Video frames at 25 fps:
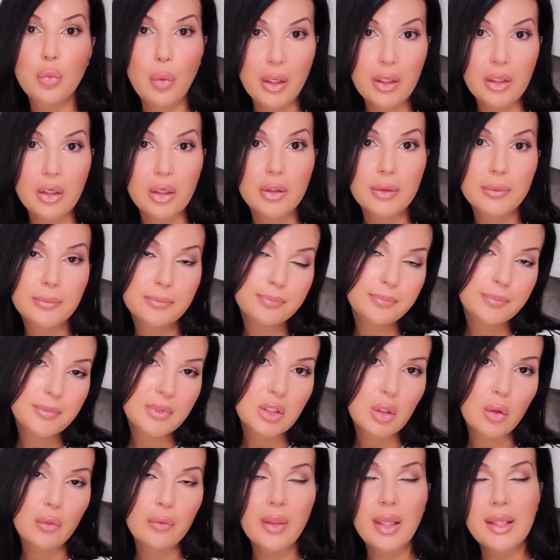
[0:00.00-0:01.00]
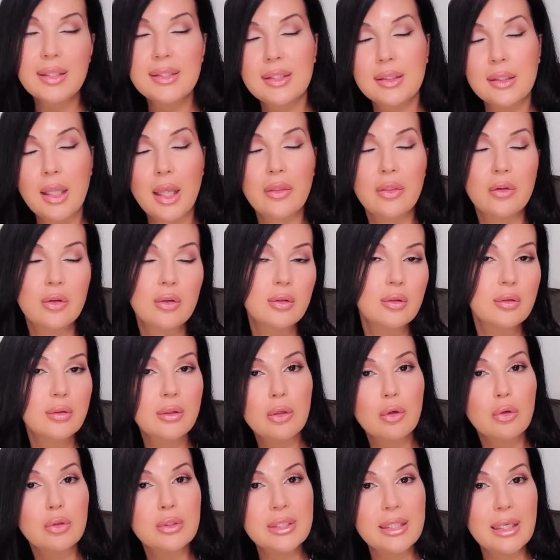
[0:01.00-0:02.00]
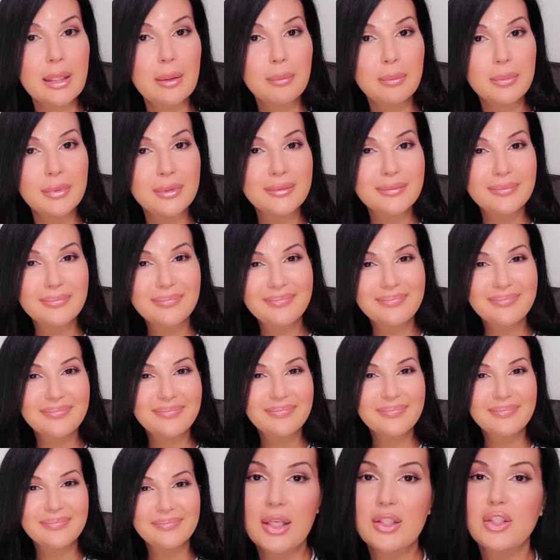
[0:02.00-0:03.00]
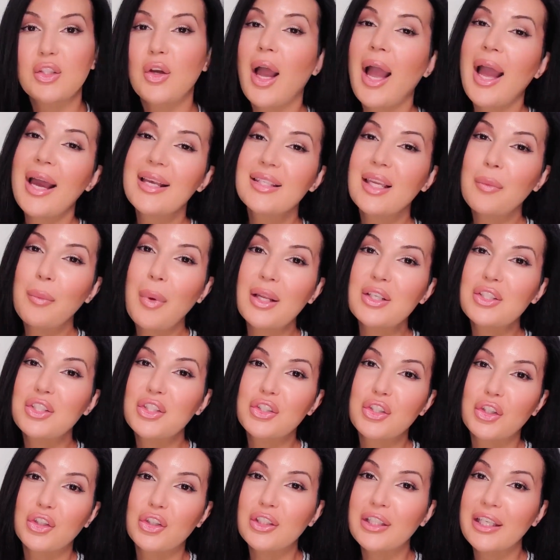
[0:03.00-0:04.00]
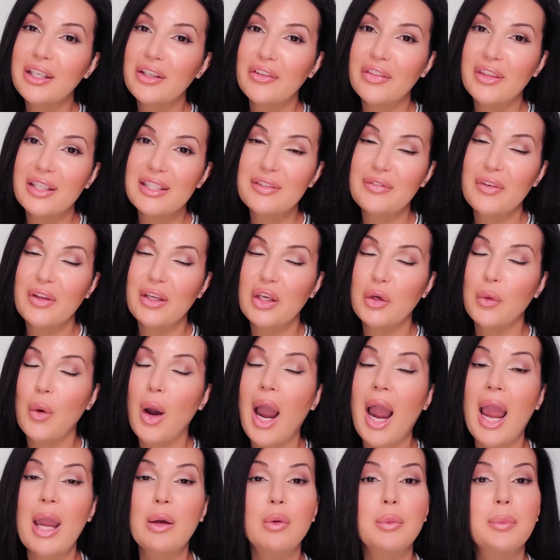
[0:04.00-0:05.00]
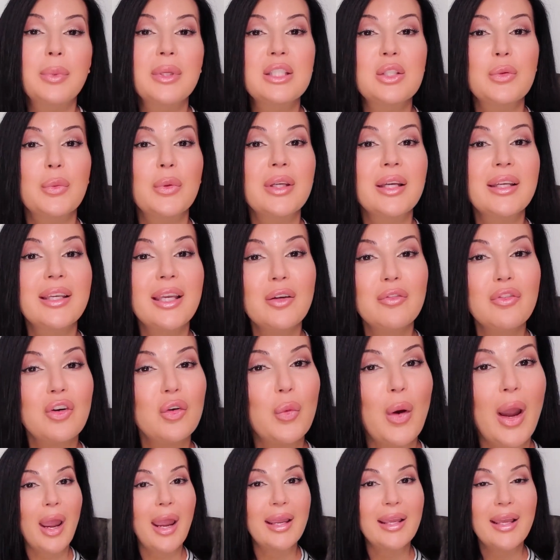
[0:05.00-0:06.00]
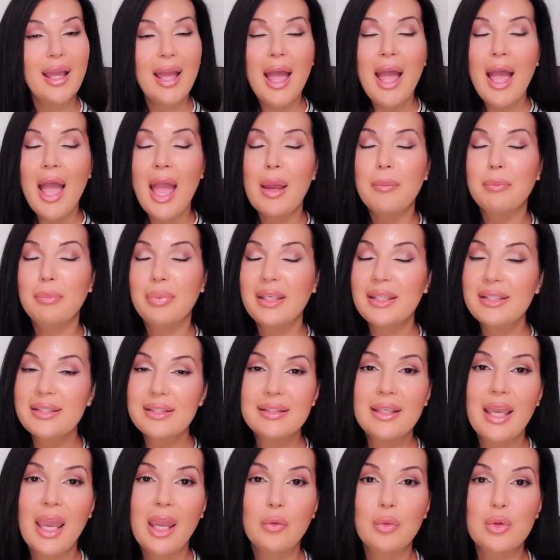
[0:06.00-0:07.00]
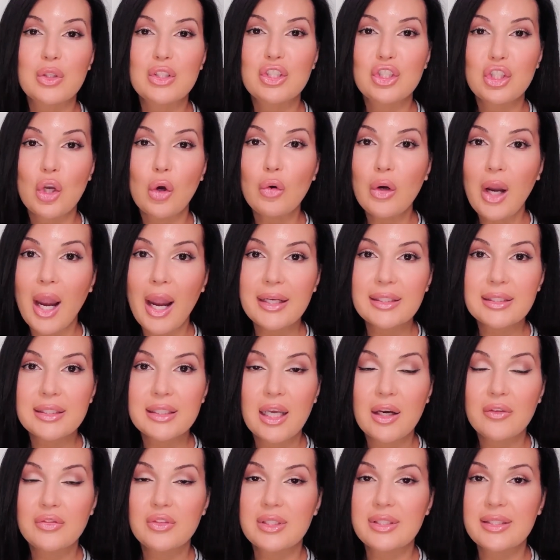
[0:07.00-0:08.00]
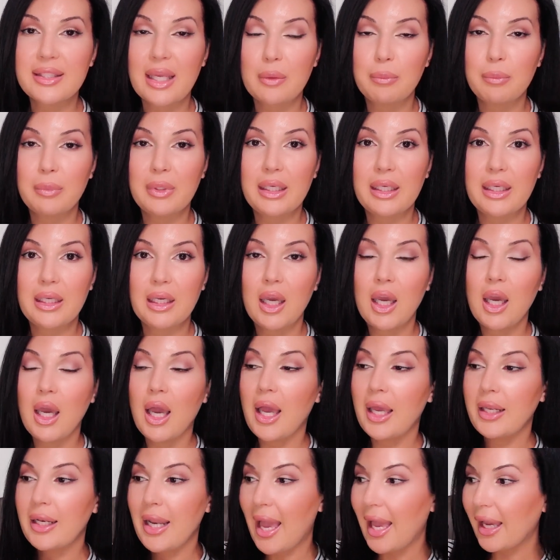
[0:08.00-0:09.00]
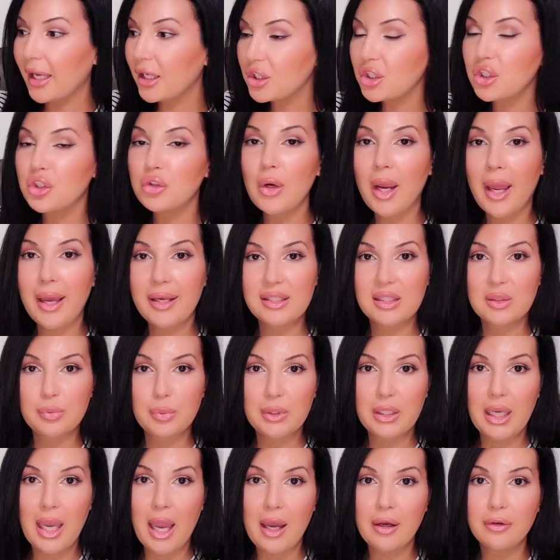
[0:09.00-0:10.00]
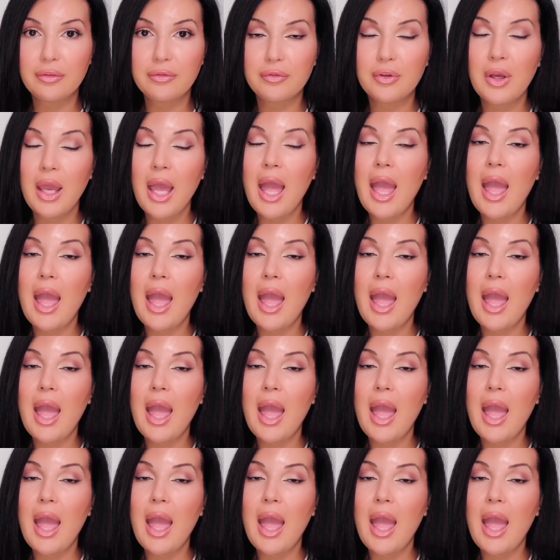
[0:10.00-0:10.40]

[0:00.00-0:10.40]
quicker. So that's another little tip. So as I mentioned earlier in this video, I will be doing a giveaway. And PCA was so kind enough to send me an extra SPF